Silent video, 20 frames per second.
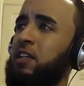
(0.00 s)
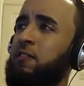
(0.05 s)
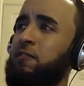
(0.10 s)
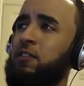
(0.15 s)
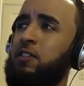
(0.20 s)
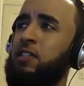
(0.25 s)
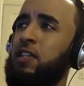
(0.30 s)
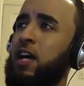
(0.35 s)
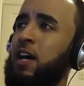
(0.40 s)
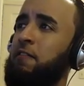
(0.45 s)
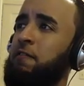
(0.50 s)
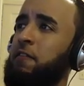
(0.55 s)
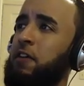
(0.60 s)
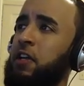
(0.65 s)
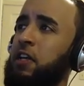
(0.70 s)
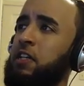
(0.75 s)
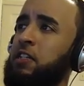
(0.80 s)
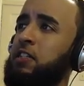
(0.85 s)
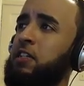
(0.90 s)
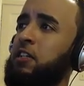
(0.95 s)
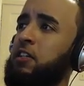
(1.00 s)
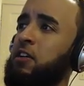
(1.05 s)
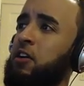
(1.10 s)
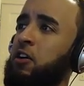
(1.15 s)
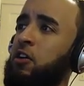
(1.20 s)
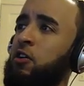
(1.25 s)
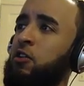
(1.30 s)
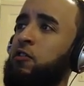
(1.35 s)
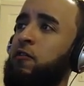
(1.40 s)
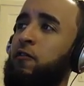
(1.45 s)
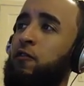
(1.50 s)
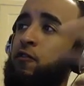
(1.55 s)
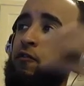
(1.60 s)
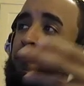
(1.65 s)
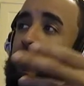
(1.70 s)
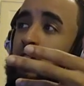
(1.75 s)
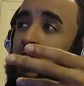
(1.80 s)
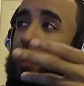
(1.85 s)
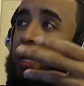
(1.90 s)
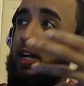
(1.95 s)
If it's not finished, or if you
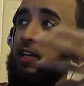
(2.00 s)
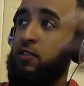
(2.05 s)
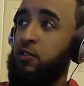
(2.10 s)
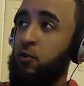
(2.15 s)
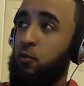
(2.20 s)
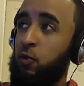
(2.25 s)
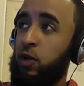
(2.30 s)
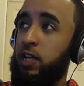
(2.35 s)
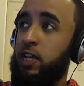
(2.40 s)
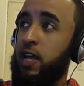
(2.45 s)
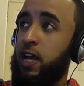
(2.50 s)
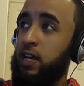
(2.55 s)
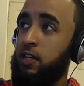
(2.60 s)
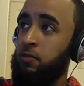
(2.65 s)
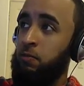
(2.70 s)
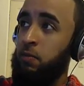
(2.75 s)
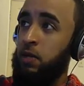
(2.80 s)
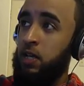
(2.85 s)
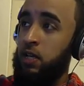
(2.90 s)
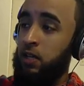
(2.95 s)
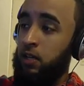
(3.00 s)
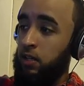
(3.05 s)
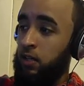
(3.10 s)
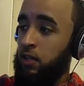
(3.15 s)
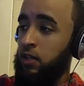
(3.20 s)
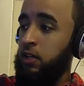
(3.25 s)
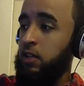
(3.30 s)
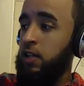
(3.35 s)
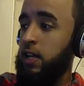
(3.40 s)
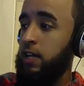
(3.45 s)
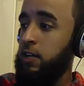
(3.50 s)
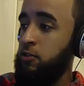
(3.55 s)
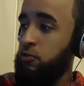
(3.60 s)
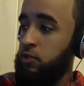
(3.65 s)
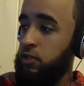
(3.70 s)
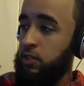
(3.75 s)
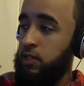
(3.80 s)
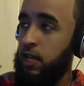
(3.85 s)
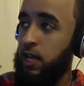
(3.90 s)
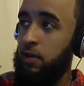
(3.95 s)
feel like it's a weak ass beat, like you
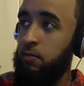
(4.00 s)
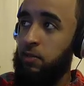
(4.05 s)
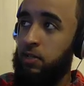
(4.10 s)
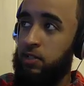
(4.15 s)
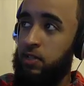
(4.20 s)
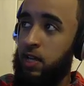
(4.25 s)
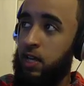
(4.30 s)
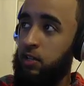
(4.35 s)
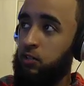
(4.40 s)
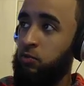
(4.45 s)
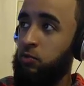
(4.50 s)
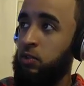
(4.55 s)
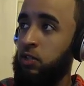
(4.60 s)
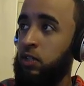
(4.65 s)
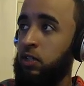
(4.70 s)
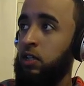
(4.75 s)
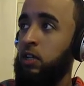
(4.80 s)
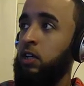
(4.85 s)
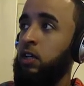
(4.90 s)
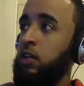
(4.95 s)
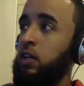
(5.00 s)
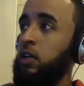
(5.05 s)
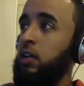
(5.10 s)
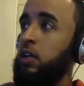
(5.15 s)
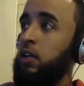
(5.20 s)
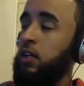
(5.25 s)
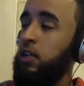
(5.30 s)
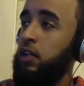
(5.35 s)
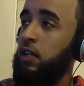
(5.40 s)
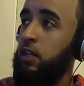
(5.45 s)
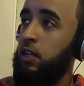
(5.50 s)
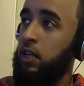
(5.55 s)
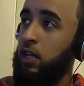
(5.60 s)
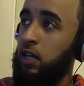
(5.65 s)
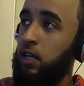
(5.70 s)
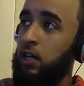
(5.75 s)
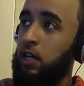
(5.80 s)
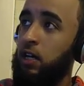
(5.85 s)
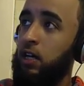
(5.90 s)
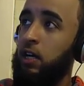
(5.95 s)
just named this next one,
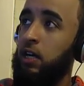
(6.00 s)
then